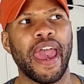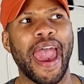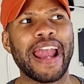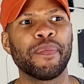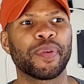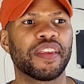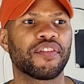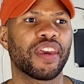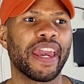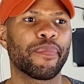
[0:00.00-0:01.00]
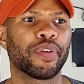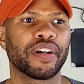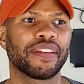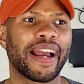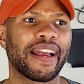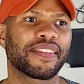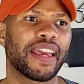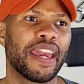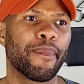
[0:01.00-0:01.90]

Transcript: 80% chance because, like I say,